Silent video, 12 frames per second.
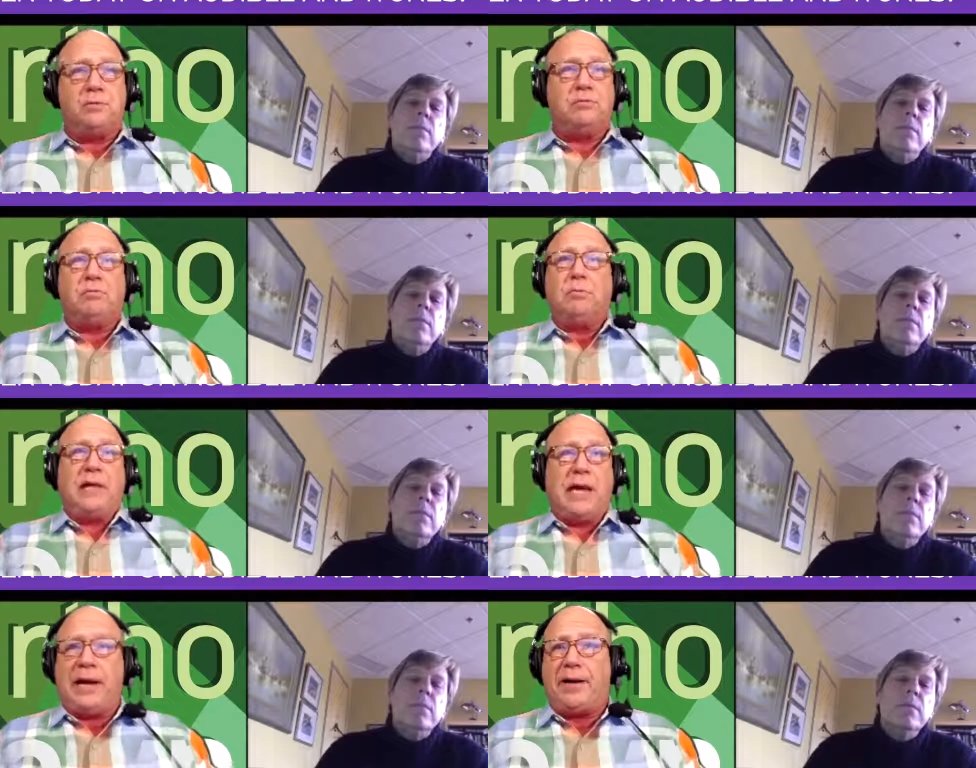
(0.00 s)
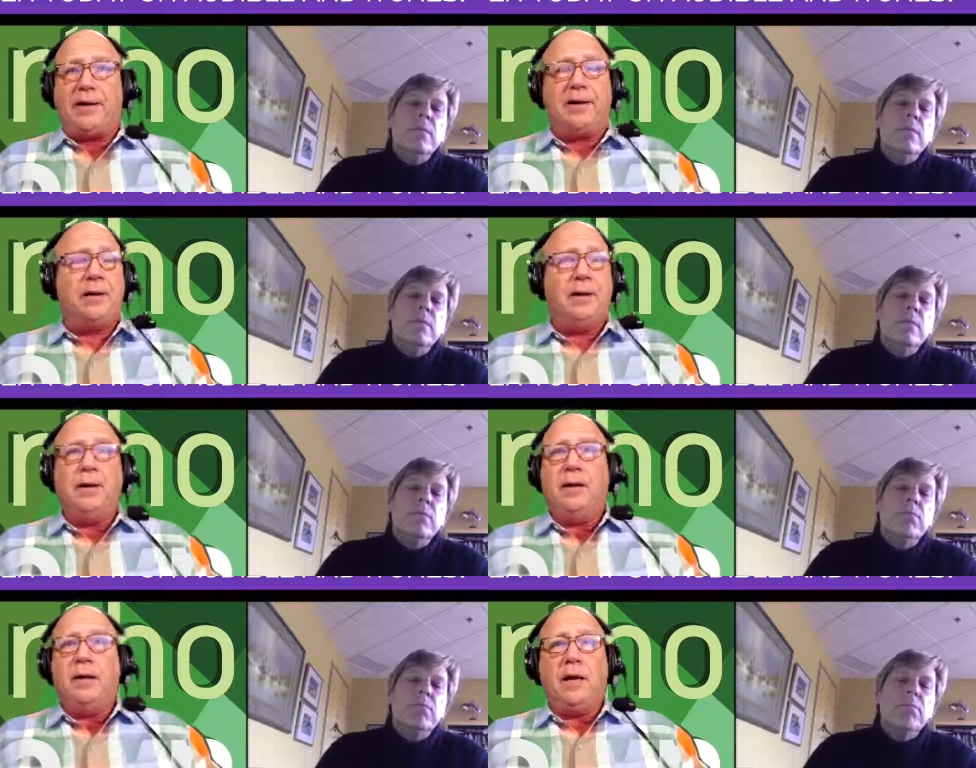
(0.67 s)
Speaker 1: mechanic.
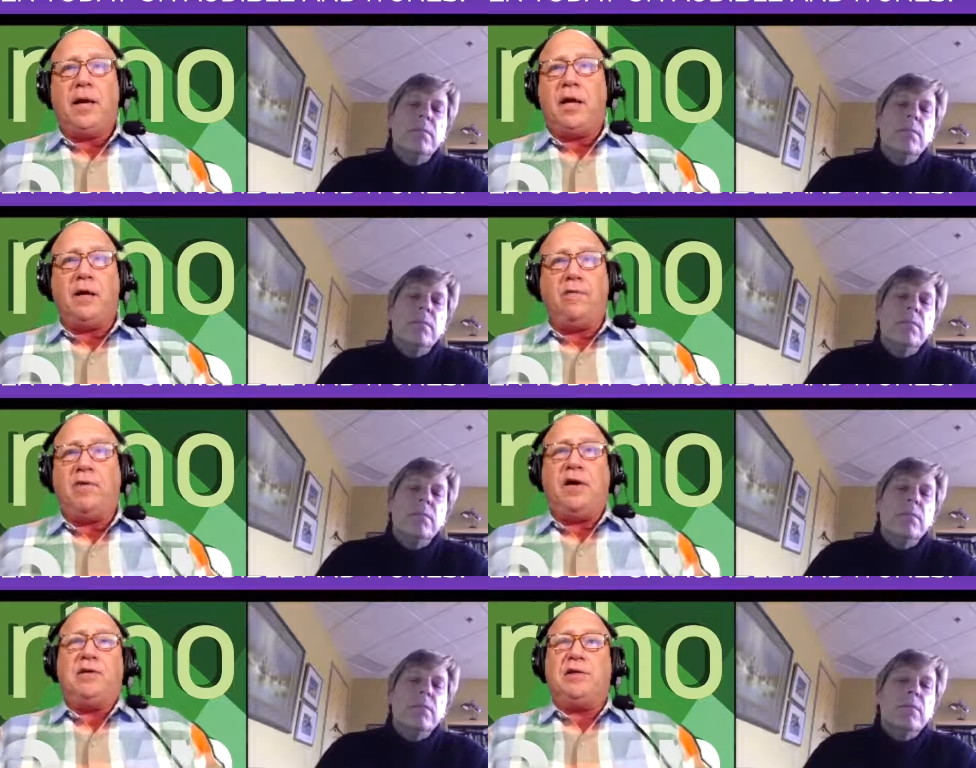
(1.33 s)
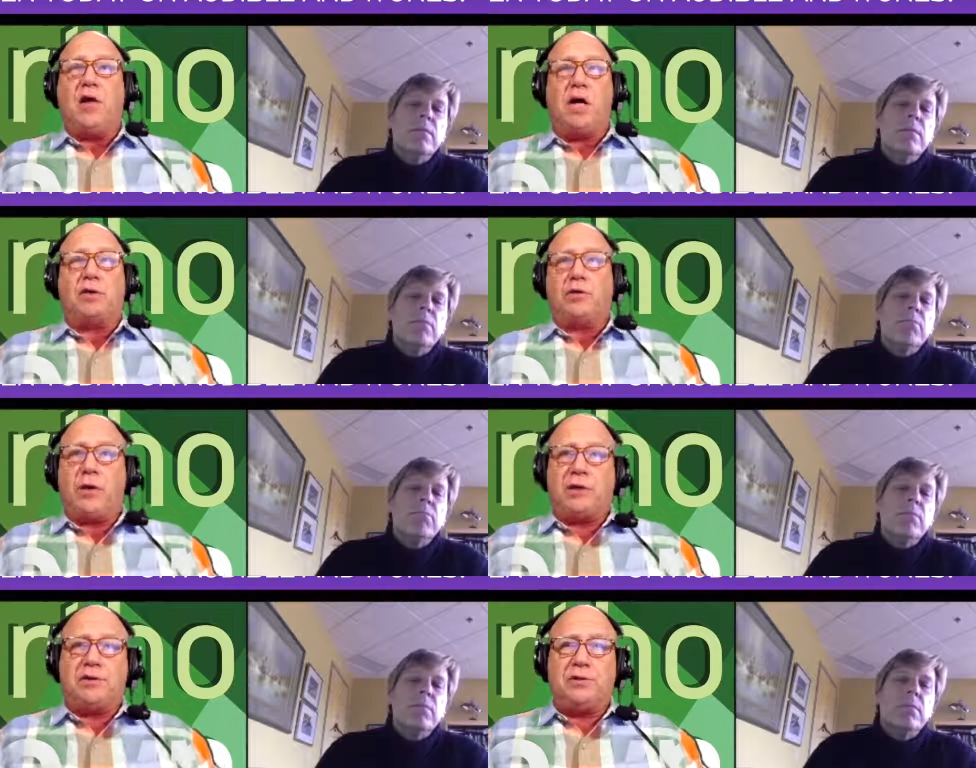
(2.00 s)
And if you have any doctor
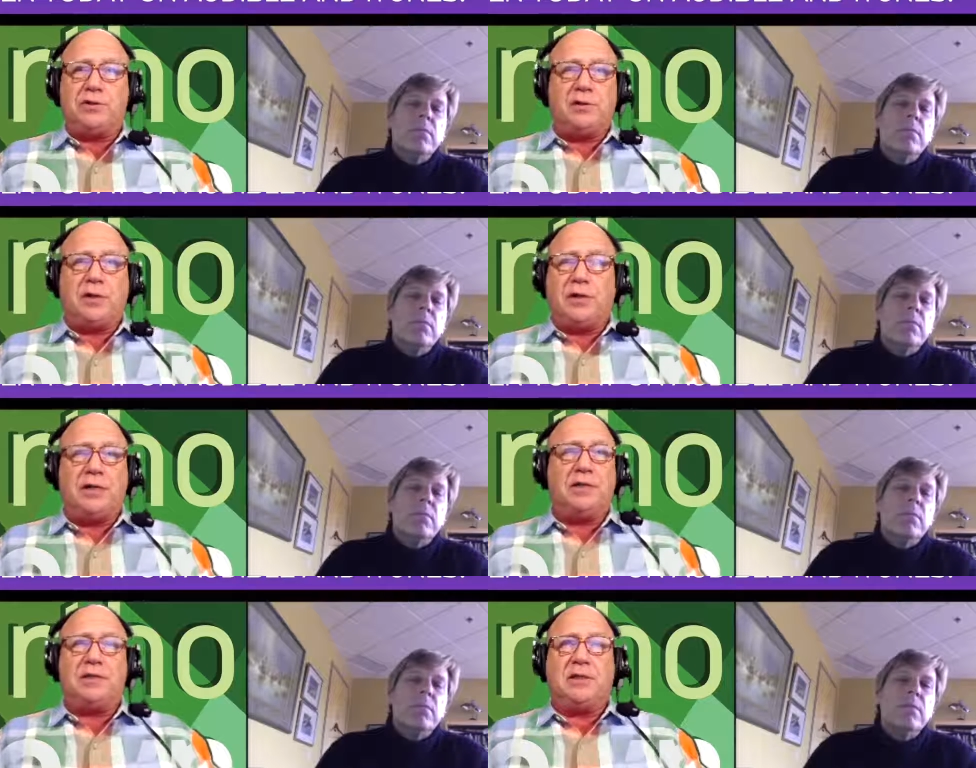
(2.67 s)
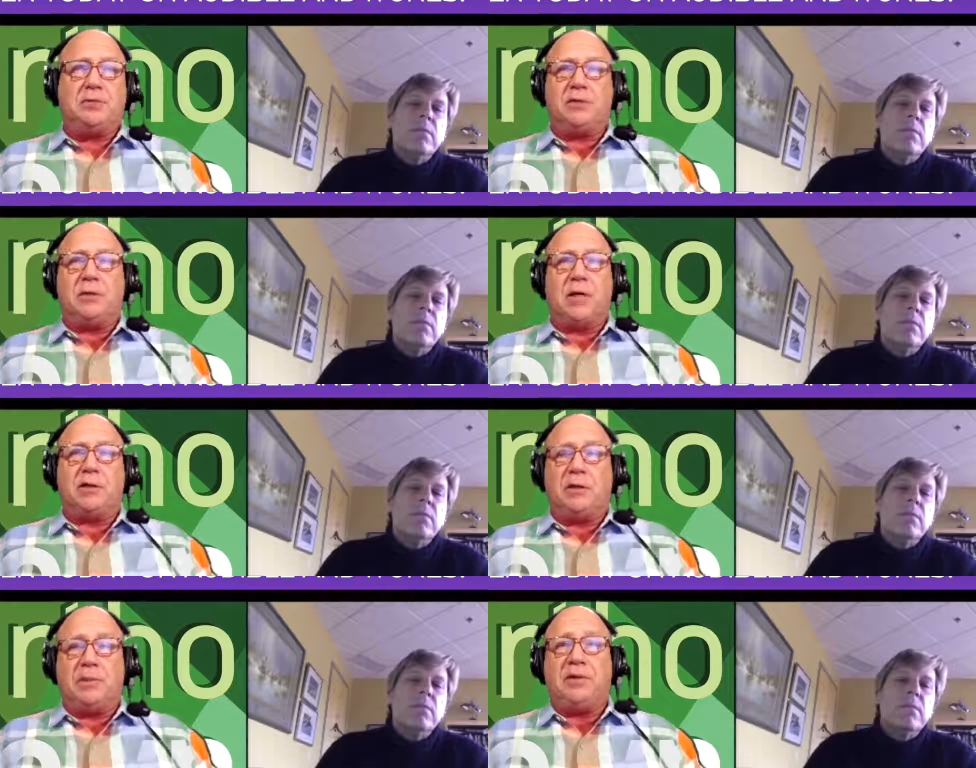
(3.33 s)
questions, you're going to need to see your old
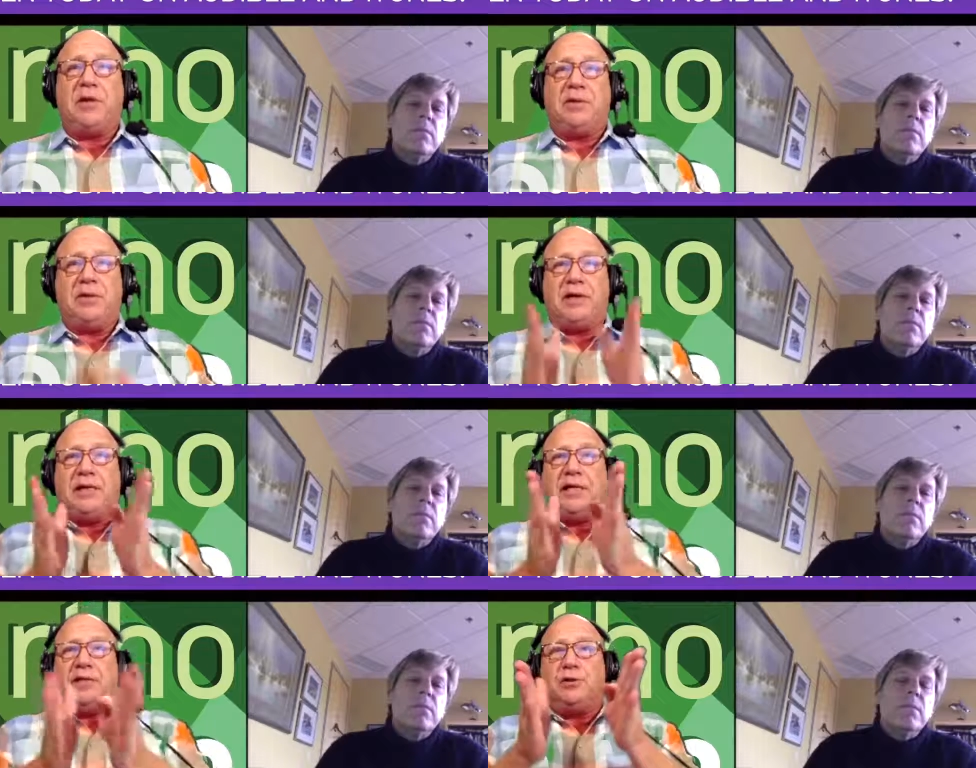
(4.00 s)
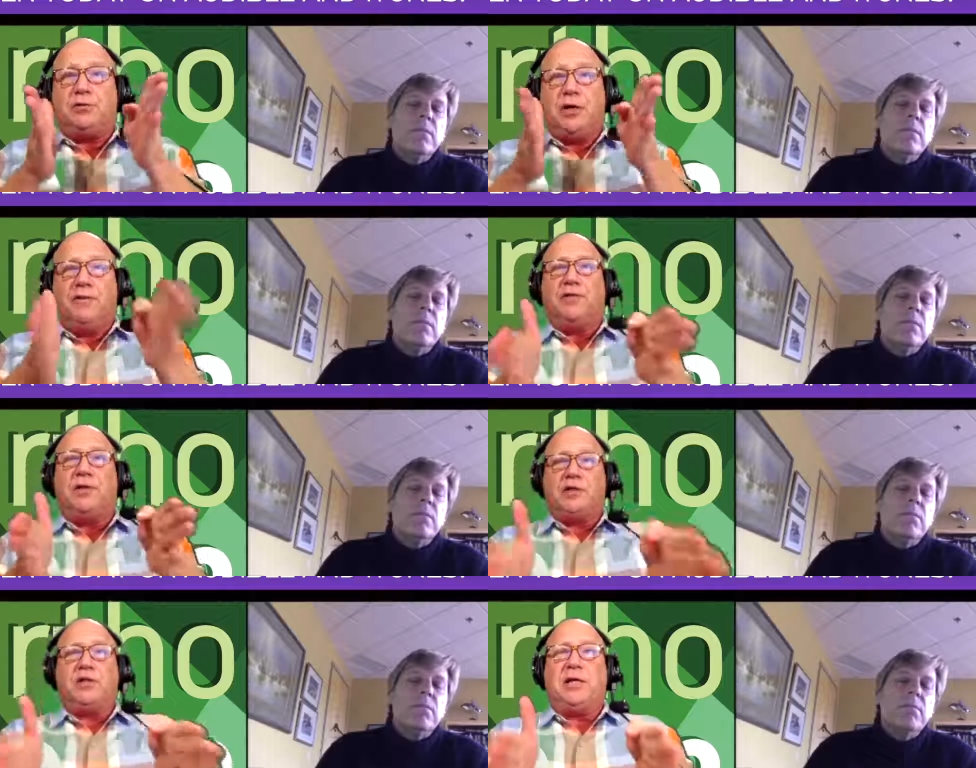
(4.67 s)
doctor." I mean, they they need to
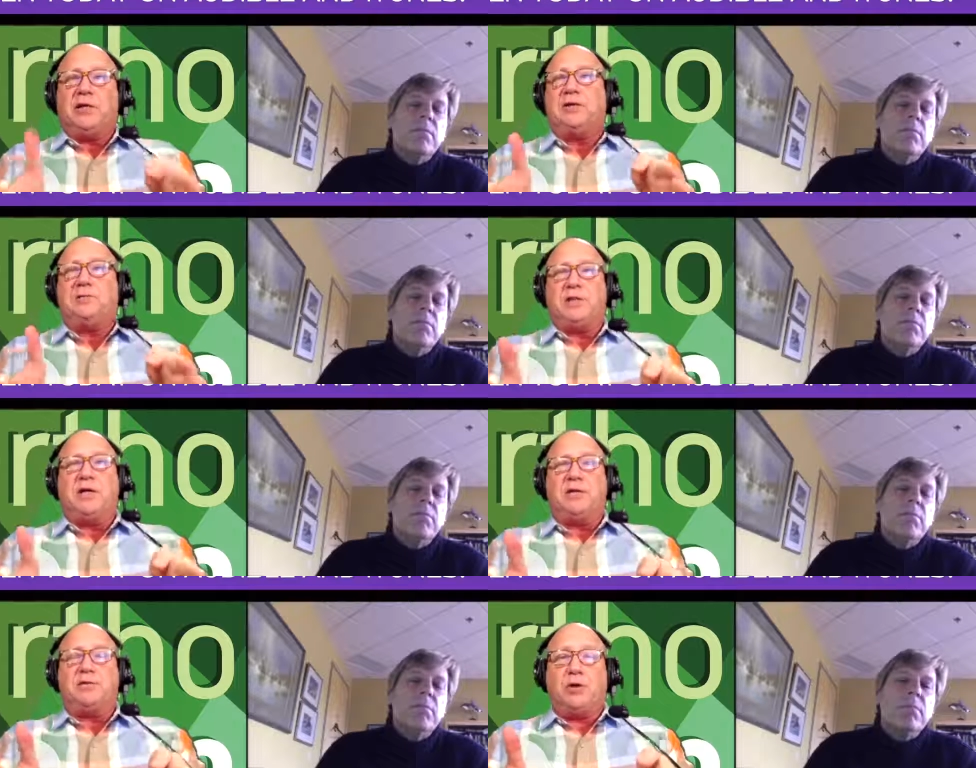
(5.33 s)
differentiate themselves.